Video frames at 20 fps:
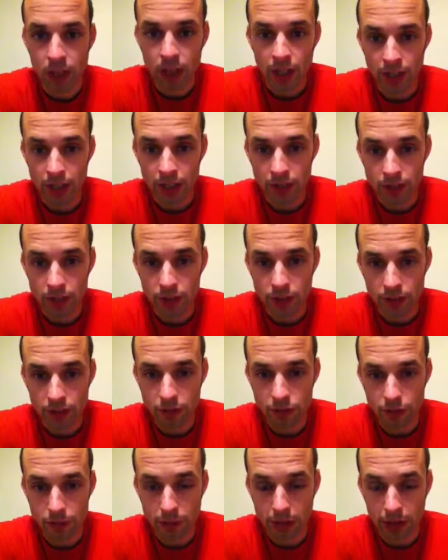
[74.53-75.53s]
And a
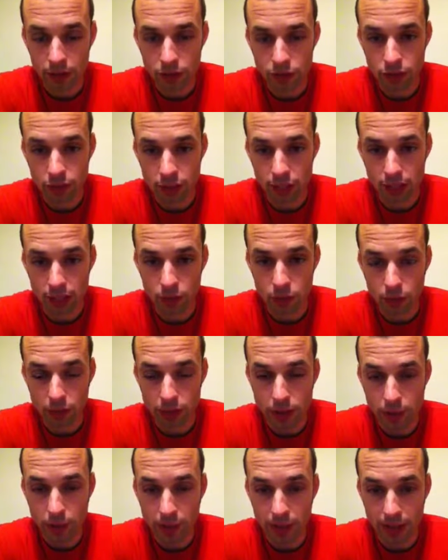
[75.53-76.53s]
conservative boundary is
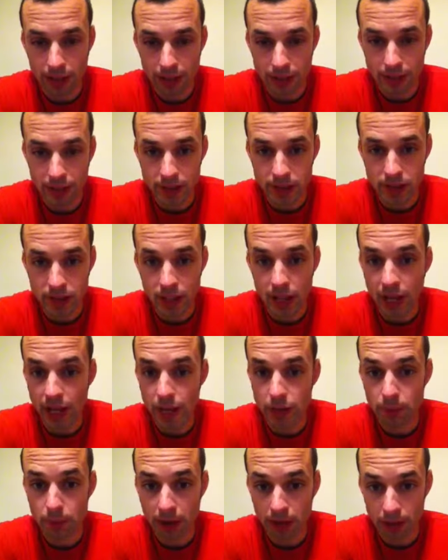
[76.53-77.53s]
when the plates
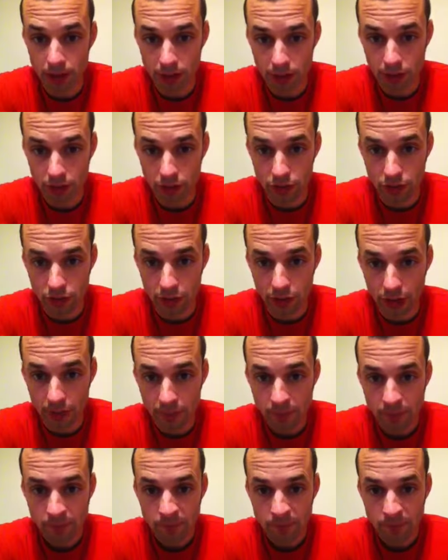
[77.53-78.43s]
slide past each other.